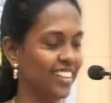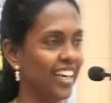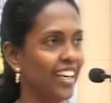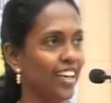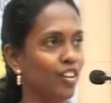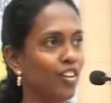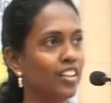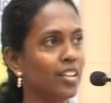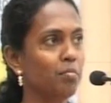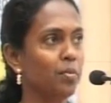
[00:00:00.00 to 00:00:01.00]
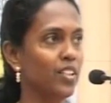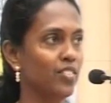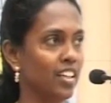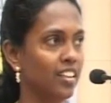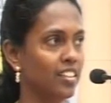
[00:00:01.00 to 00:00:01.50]
they cannot compete
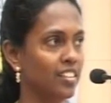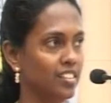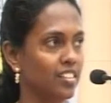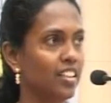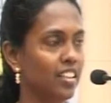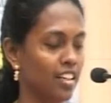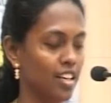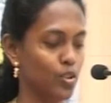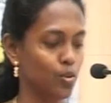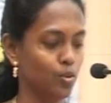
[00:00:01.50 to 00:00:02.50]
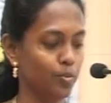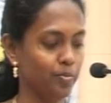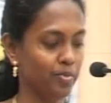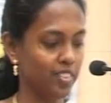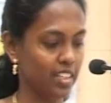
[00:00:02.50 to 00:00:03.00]
with others in the classroom.
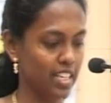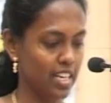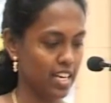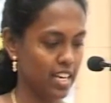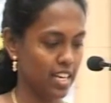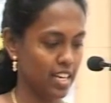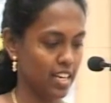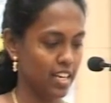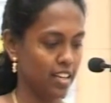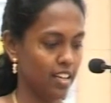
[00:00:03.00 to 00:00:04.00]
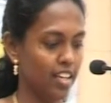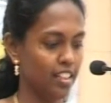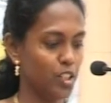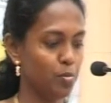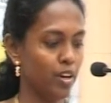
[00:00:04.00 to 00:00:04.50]
And
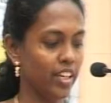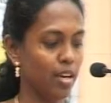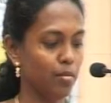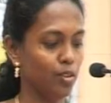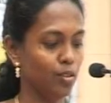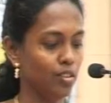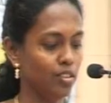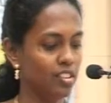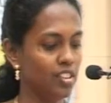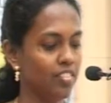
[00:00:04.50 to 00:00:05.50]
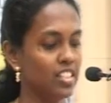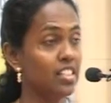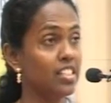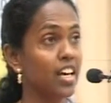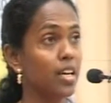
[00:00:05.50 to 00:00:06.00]
this boy came and told, this is the
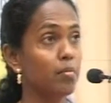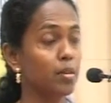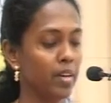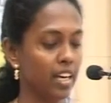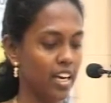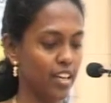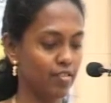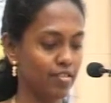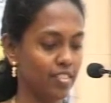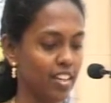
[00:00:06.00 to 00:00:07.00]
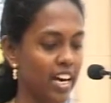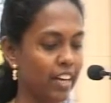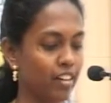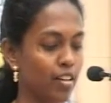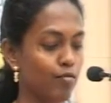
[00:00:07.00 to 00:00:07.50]
first time in my life I
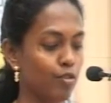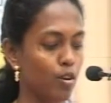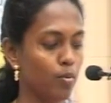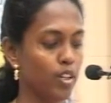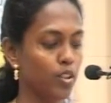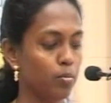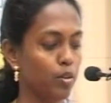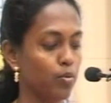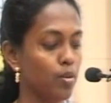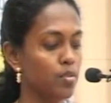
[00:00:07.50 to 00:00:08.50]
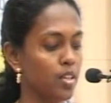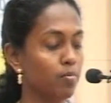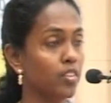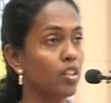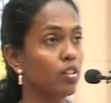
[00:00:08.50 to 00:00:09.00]
have come forward to perform
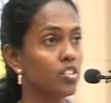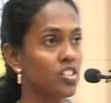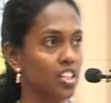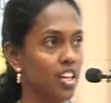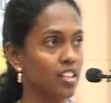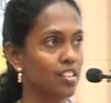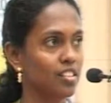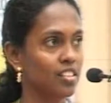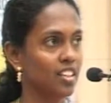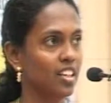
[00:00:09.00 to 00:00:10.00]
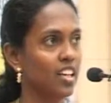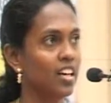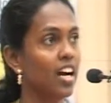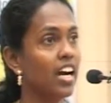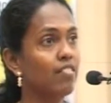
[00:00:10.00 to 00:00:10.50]
something on stage.
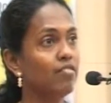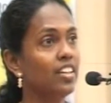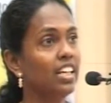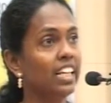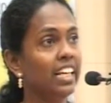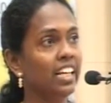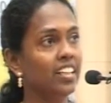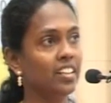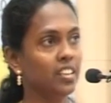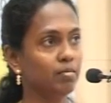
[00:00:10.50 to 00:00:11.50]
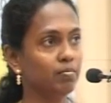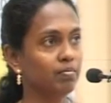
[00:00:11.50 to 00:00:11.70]
I feel elated.